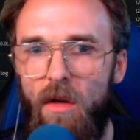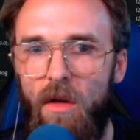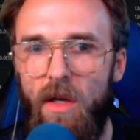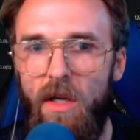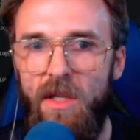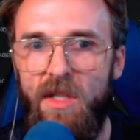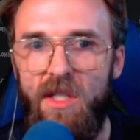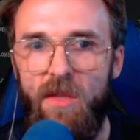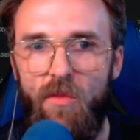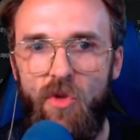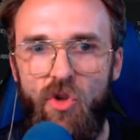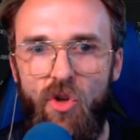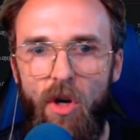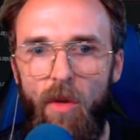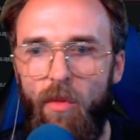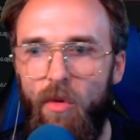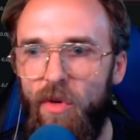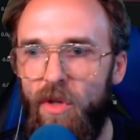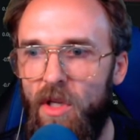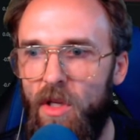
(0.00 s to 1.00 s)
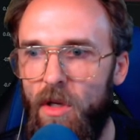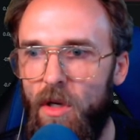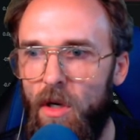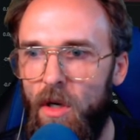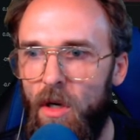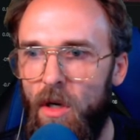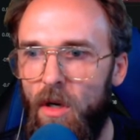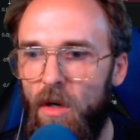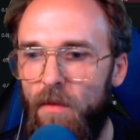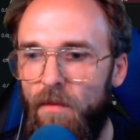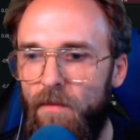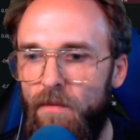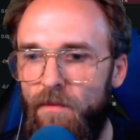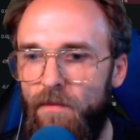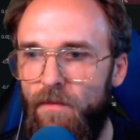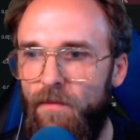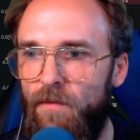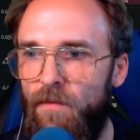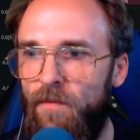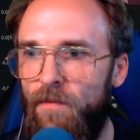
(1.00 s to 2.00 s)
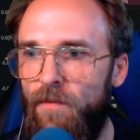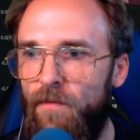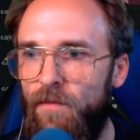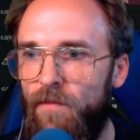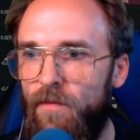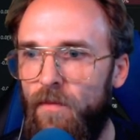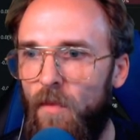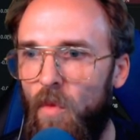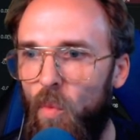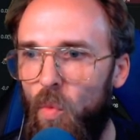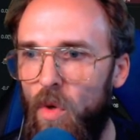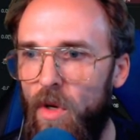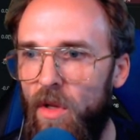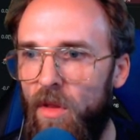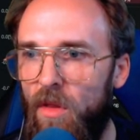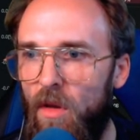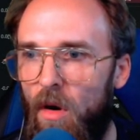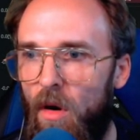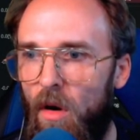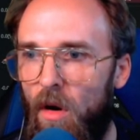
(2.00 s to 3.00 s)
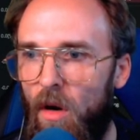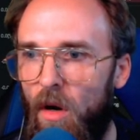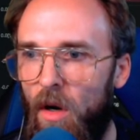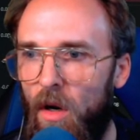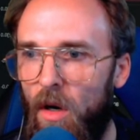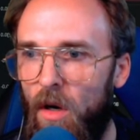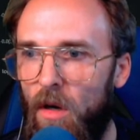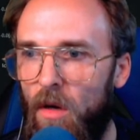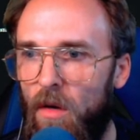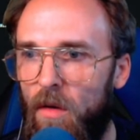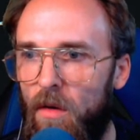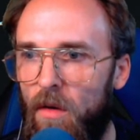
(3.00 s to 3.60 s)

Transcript: in some trouble here with our